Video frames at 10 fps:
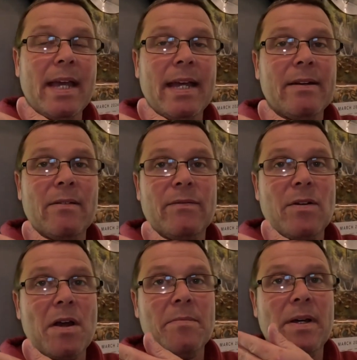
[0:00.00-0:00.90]
in
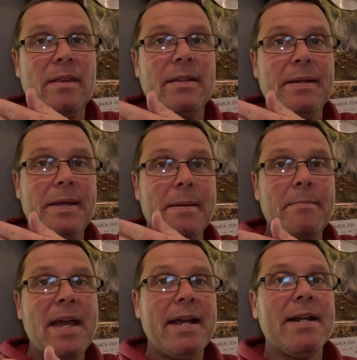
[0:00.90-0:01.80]
from the
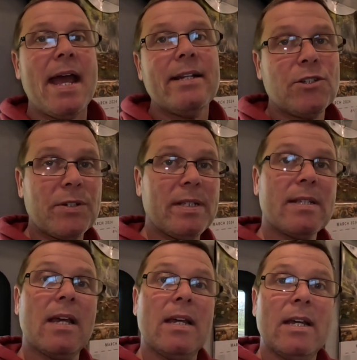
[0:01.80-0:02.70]
main
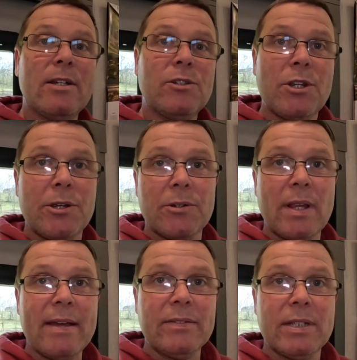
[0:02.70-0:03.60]
entrance, to your
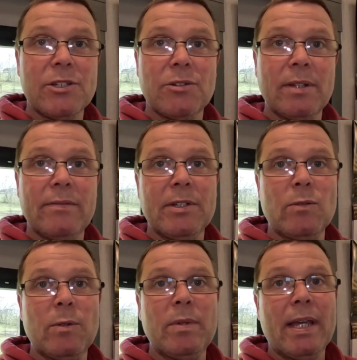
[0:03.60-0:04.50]
left is your living
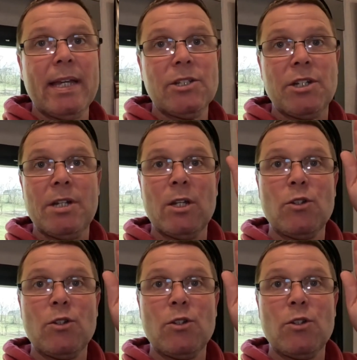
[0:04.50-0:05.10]
room kitchen.